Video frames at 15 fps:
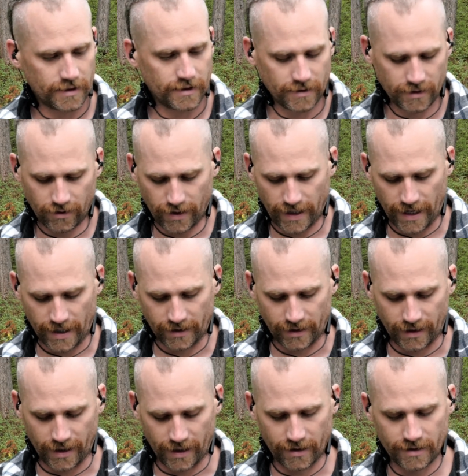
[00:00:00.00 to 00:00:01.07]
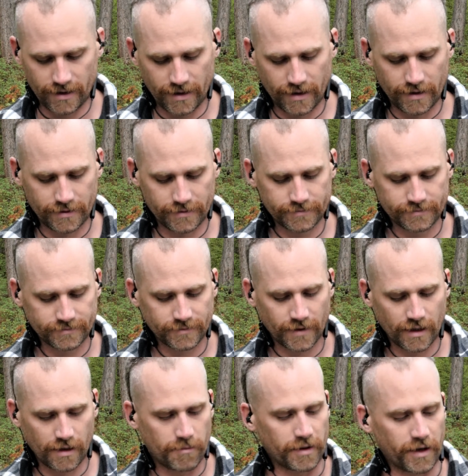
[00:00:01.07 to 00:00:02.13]
go ahead and I'm
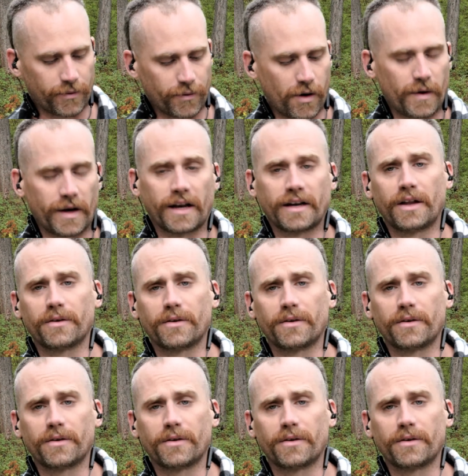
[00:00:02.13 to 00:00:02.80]
gonna throw in another